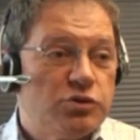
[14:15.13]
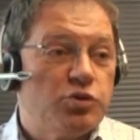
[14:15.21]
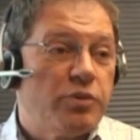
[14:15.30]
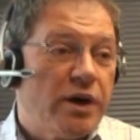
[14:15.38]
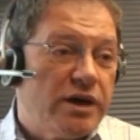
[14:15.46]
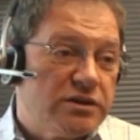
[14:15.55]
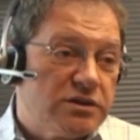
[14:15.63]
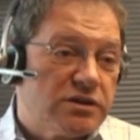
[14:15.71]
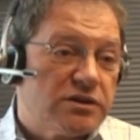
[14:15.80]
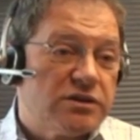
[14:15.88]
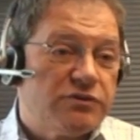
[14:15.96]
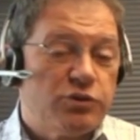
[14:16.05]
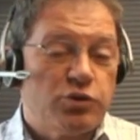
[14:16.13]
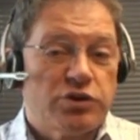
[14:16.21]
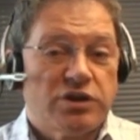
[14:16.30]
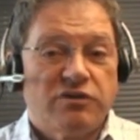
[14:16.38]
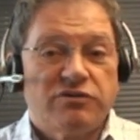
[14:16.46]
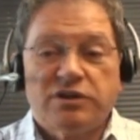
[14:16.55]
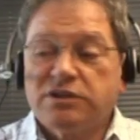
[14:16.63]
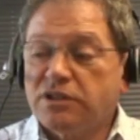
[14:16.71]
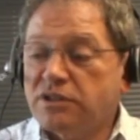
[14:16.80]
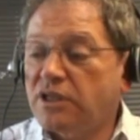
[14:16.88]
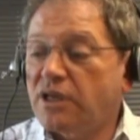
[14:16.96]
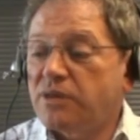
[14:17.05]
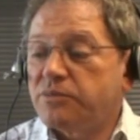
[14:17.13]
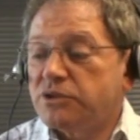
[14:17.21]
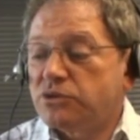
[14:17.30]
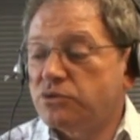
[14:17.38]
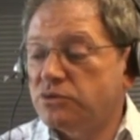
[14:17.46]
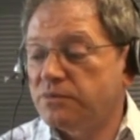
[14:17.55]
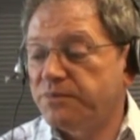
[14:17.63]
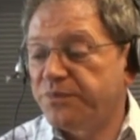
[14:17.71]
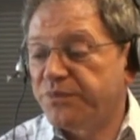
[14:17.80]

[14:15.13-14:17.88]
too minor if you don't have extra time and so